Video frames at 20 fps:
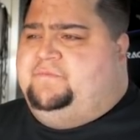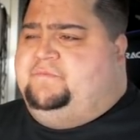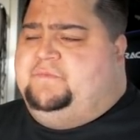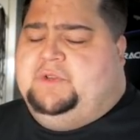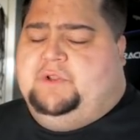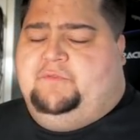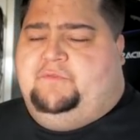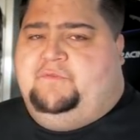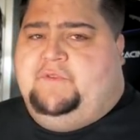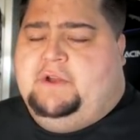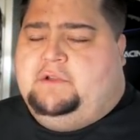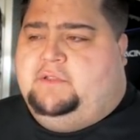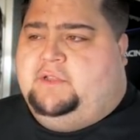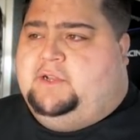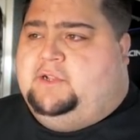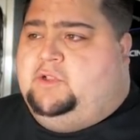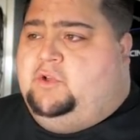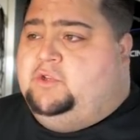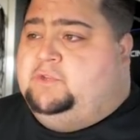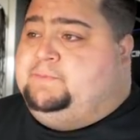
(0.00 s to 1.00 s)
you know, fairly
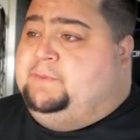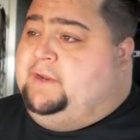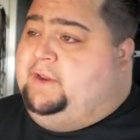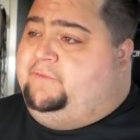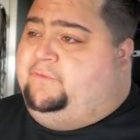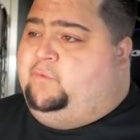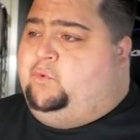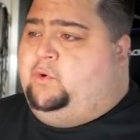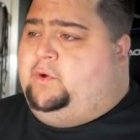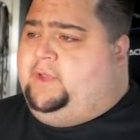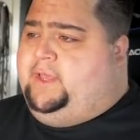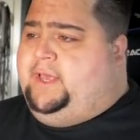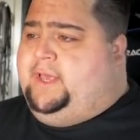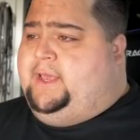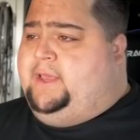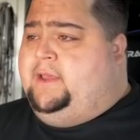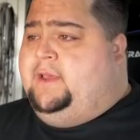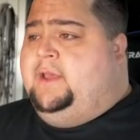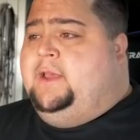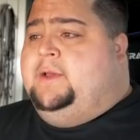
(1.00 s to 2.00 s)
close, but at
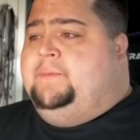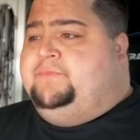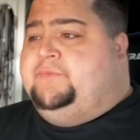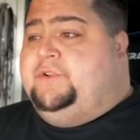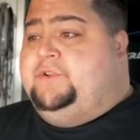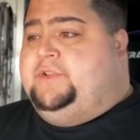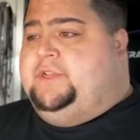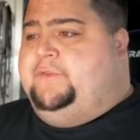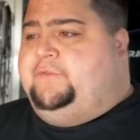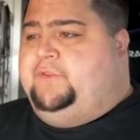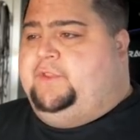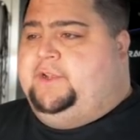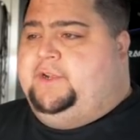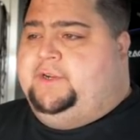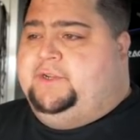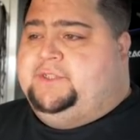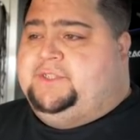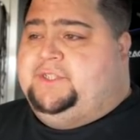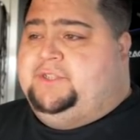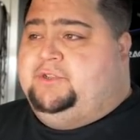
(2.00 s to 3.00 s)
4K, you're definitely
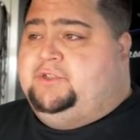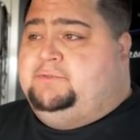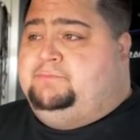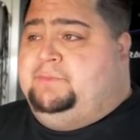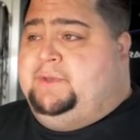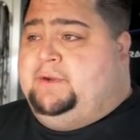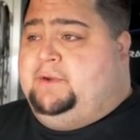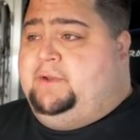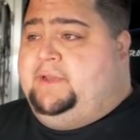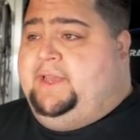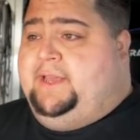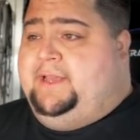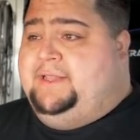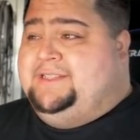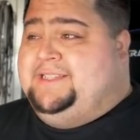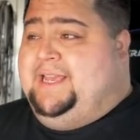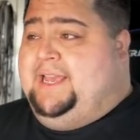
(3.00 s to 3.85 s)
going to see those bigger gains.